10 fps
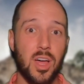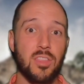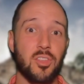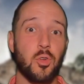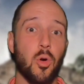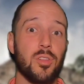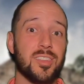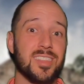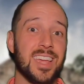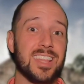The New
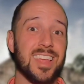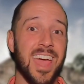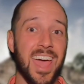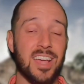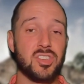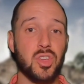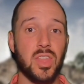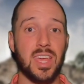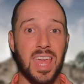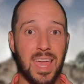Orleans Saints
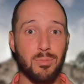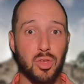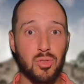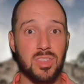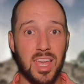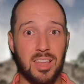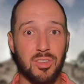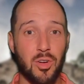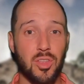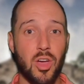actually came to San
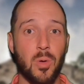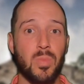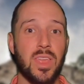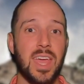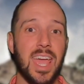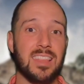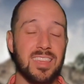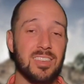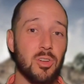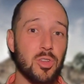Antonio, and
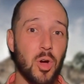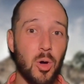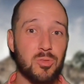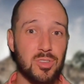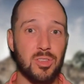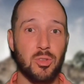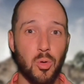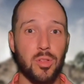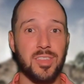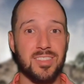San Antonio hosted the New
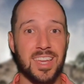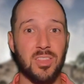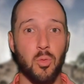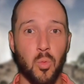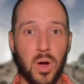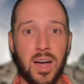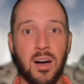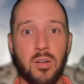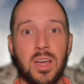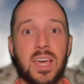Orleans Saints
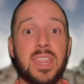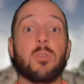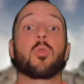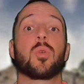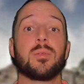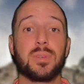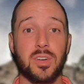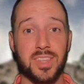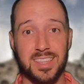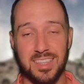while they were
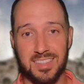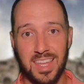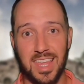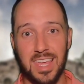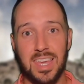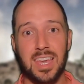rebuilding the city.